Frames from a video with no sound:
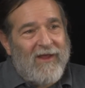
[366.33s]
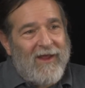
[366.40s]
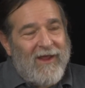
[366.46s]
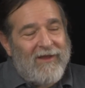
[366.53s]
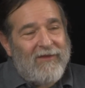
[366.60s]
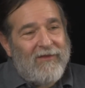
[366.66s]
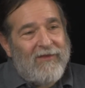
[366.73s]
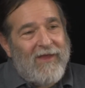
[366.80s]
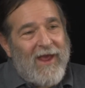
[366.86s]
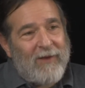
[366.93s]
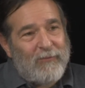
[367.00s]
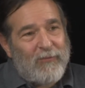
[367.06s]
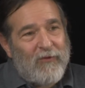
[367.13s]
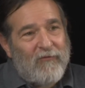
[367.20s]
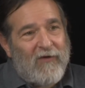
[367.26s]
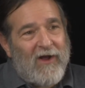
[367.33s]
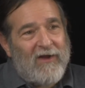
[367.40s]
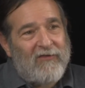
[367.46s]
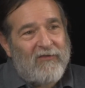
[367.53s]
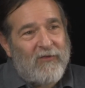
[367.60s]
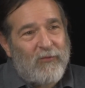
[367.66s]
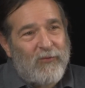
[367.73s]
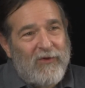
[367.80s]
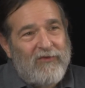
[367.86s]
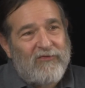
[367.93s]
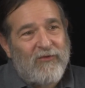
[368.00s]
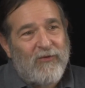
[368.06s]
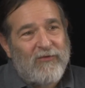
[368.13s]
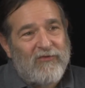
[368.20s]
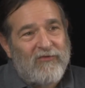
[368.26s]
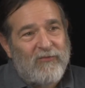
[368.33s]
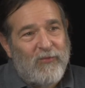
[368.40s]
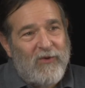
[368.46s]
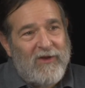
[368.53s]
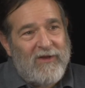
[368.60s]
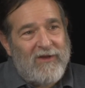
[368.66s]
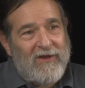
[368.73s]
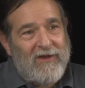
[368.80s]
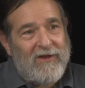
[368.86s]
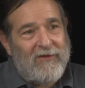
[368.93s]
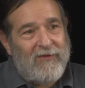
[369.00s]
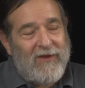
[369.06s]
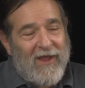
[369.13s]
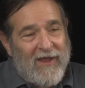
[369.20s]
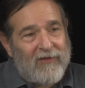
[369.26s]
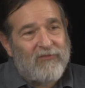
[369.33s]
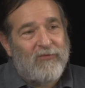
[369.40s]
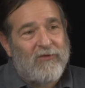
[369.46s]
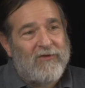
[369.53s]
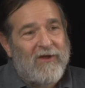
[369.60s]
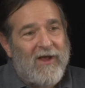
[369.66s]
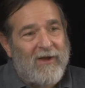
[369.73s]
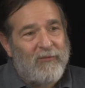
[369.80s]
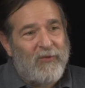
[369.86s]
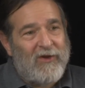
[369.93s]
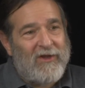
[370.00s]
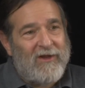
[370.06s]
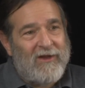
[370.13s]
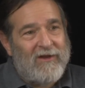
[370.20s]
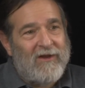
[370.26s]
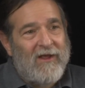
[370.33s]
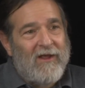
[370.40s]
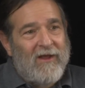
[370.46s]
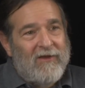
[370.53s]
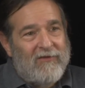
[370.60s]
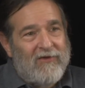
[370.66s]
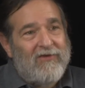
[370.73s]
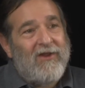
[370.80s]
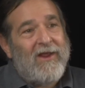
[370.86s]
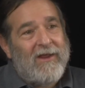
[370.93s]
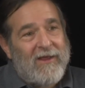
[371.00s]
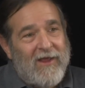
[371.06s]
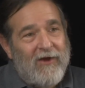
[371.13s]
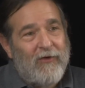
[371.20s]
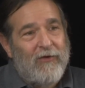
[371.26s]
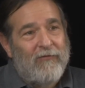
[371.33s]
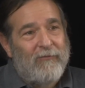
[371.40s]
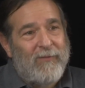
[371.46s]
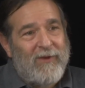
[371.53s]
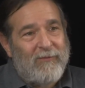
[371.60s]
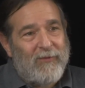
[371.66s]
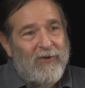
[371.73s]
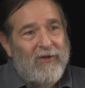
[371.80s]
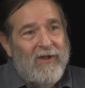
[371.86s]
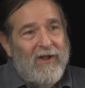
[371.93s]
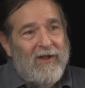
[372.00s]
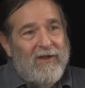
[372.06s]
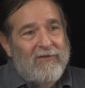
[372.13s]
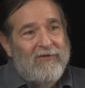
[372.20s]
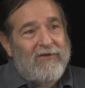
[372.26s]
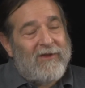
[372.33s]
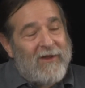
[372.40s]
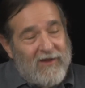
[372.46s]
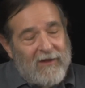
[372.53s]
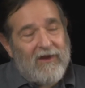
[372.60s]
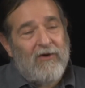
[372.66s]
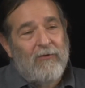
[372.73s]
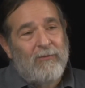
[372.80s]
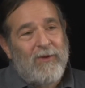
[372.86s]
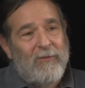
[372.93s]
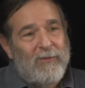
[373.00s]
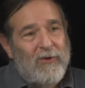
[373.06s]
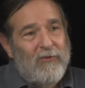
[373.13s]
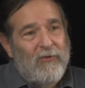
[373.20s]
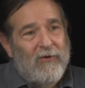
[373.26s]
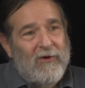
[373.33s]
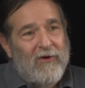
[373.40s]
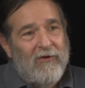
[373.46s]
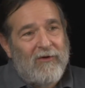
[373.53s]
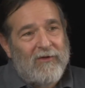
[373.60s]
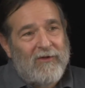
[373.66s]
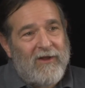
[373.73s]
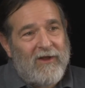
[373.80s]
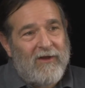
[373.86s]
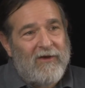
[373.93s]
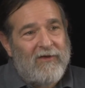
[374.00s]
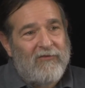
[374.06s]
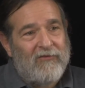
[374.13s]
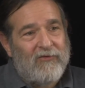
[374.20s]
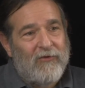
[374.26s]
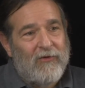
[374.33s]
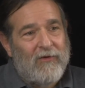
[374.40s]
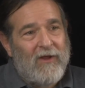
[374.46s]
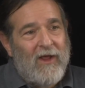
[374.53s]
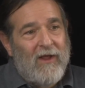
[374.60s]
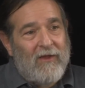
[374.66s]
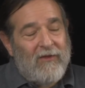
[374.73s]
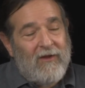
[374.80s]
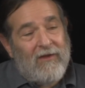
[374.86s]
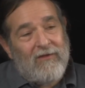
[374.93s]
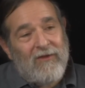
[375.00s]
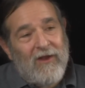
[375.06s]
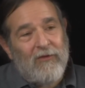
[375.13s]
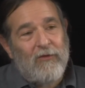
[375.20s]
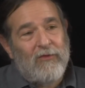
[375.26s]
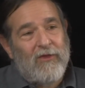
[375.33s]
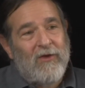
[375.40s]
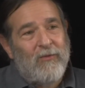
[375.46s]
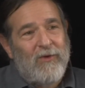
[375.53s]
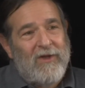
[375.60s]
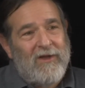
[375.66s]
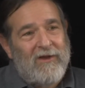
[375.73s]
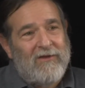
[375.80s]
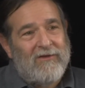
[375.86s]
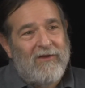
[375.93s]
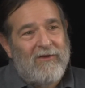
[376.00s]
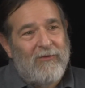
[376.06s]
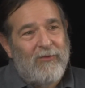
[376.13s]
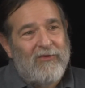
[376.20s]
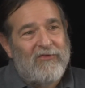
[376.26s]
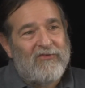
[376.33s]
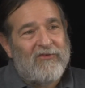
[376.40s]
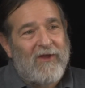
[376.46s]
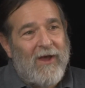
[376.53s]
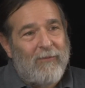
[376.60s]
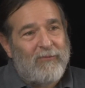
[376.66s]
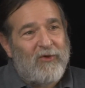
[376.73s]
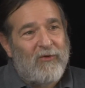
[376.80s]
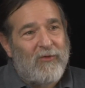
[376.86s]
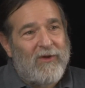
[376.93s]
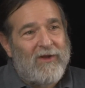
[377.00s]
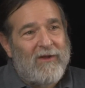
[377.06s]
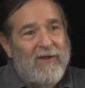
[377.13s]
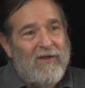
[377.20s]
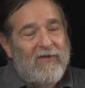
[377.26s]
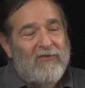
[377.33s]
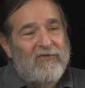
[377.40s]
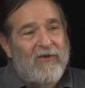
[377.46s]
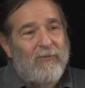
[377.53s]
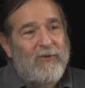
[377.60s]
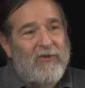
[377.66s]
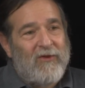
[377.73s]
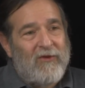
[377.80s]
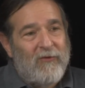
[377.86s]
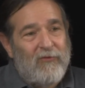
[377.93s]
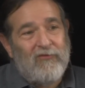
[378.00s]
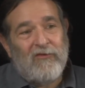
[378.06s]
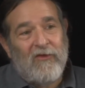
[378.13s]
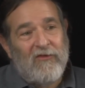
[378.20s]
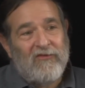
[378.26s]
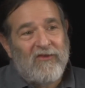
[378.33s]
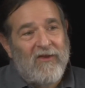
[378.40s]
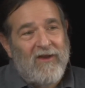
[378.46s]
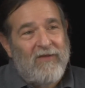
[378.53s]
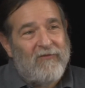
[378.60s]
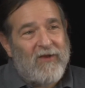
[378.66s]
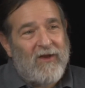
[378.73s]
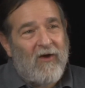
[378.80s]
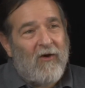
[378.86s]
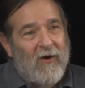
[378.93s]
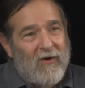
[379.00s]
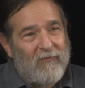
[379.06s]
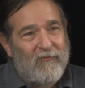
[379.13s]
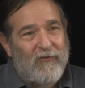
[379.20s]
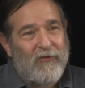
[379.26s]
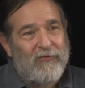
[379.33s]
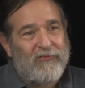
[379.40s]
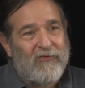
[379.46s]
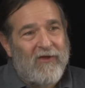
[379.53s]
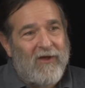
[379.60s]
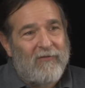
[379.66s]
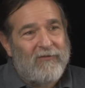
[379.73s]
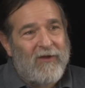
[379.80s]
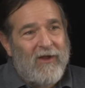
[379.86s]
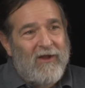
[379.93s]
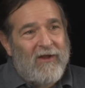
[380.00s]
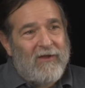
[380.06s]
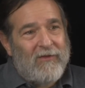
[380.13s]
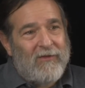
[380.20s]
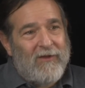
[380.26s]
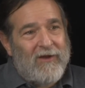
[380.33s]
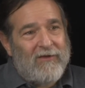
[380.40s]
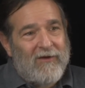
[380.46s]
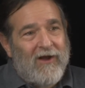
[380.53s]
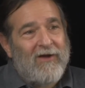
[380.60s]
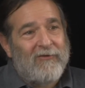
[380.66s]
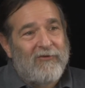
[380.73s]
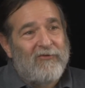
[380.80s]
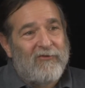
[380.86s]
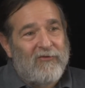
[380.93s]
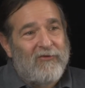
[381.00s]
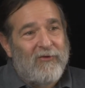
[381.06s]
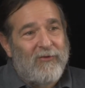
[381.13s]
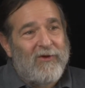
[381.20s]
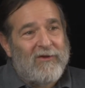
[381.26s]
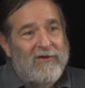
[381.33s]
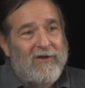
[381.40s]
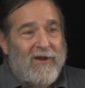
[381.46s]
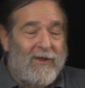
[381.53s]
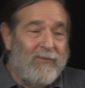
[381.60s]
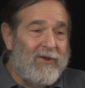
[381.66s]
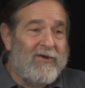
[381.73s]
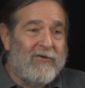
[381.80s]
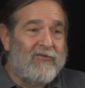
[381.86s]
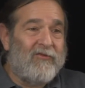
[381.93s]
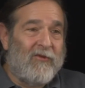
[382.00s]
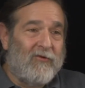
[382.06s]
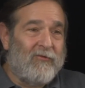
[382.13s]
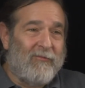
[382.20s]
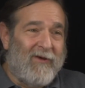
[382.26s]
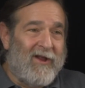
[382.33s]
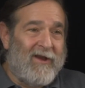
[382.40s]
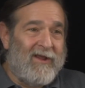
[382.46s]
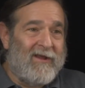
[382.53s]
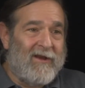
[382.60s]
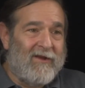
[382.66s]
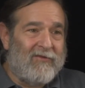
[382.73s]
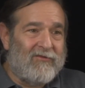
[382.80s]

And that provides the resources we need, the extra time we need to take care of people, who are currently uninsured. The other thing we need to do is stop doing some of the useless and even harmful stuff that doctors are doing today because there's money in it.